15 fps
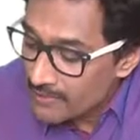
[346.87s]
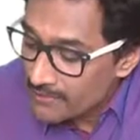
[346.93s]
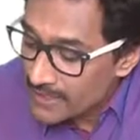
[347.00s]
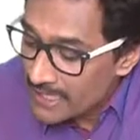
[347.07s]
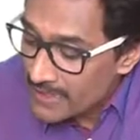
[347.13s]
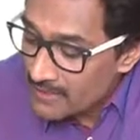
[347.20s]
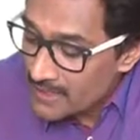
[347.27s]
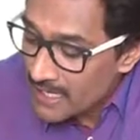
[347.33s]

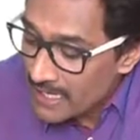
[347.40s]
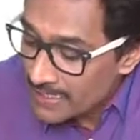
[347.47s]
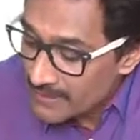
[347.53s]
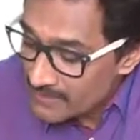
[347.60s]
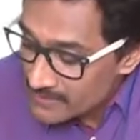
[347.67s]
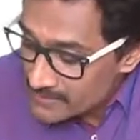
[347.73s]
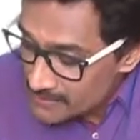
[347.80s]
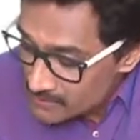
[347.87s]
delta
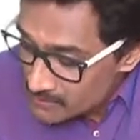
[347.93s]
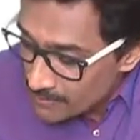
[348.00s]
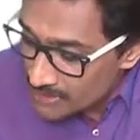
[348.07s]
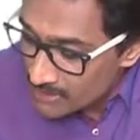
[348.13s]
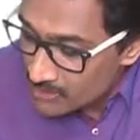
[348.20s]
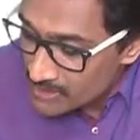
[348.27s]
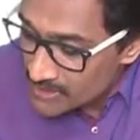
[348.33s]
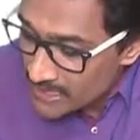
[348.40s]
x's when
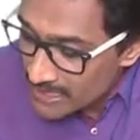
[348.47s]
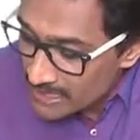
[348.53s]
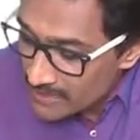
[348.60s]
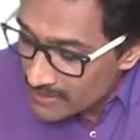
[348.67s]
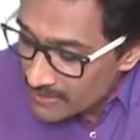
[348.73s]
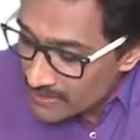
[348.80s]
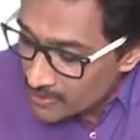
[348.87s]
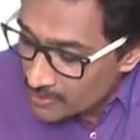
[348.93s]
you
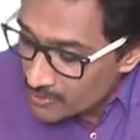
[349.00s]
take.